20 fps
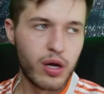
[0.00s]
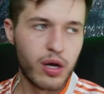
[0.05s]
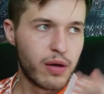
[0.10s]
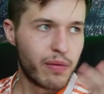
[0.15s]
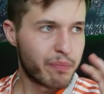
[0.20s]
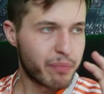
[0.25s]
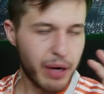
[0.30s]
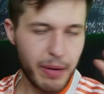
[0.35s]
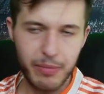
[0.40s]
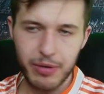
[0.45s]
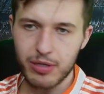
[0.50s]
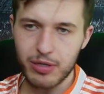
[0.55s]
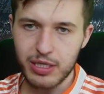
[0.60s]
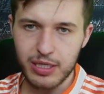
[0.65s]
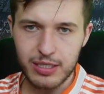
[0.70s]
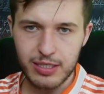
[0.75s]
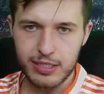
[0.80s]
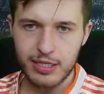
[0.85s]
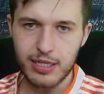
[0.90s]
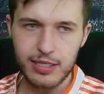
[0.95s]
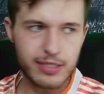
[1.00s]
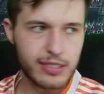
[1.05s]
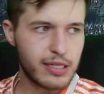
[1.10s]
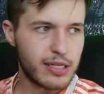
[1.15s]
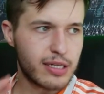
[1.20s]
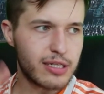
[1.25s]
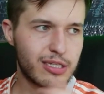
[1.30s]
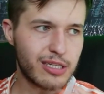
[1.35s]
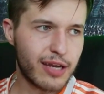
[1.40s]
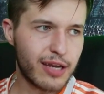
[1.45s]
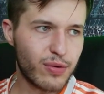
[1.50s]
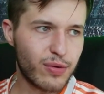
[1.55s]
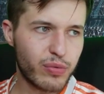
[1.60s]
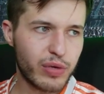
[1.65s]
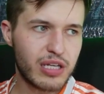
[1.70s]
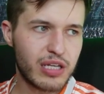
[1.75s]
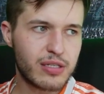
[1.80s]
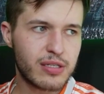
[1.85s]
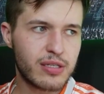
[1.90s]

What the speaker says: Premier League season and title race.